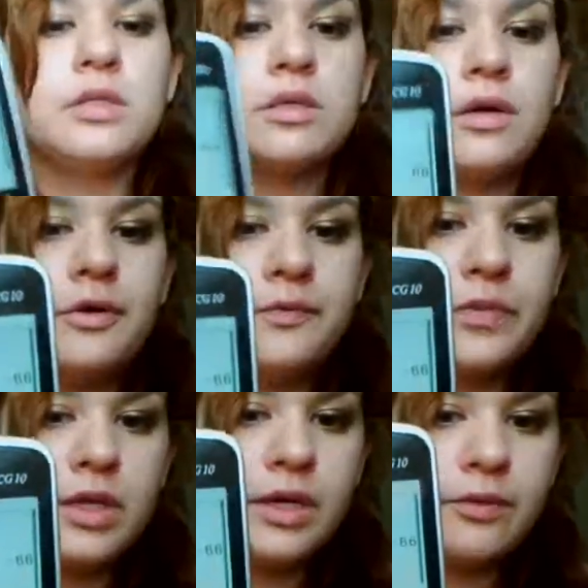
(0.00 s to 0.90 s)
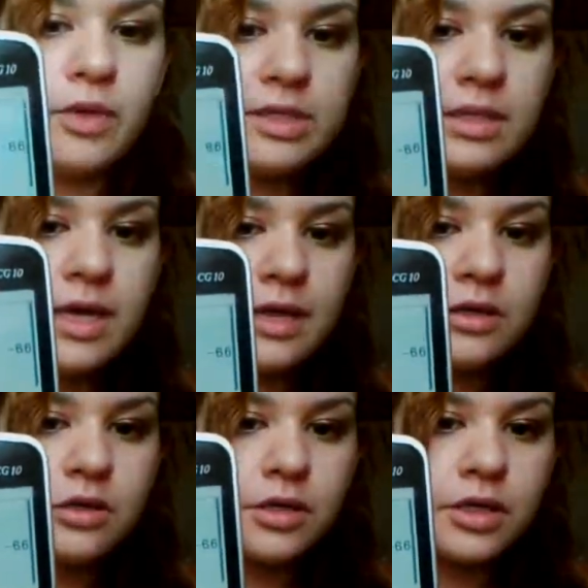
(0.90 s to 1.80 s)
So once
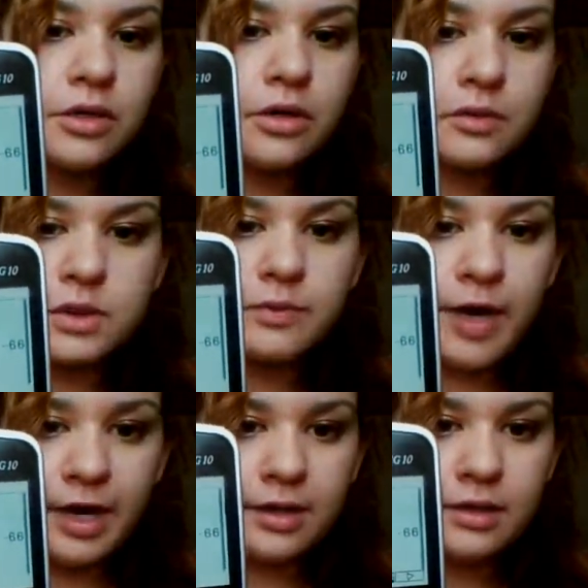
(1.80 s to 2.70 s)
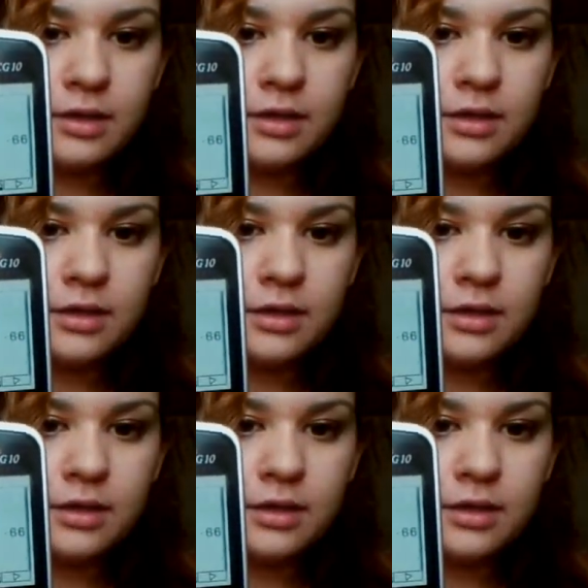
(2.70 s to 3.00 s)
again, you're gonna go to math,